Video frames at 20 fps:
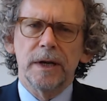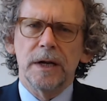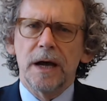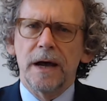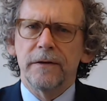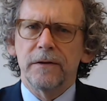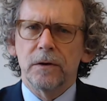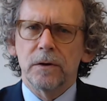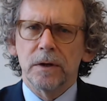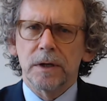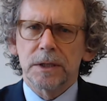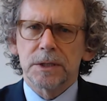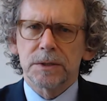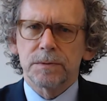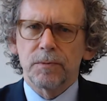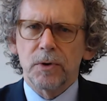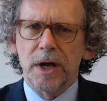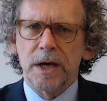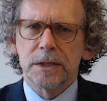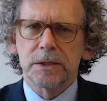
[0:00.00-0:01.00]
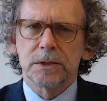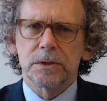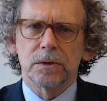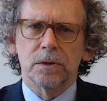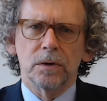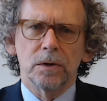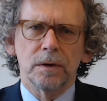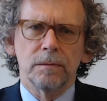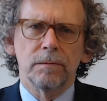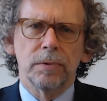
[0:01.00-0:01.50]
either express
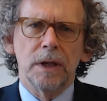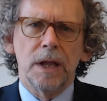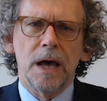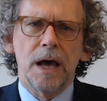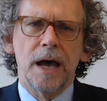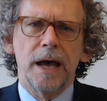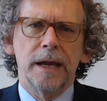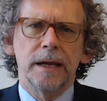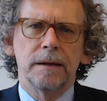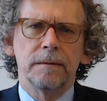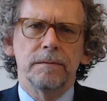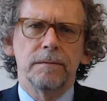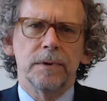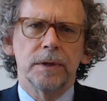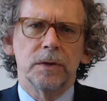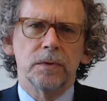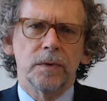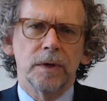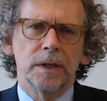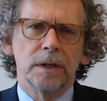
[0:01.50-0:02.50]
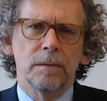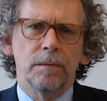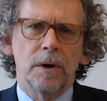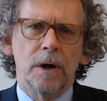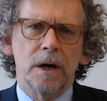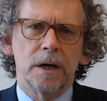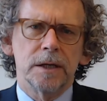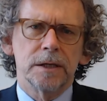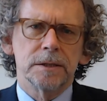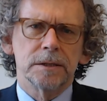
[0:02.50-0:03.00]
or implied, between the
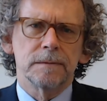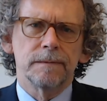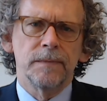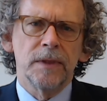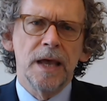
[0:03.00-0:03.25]
parties.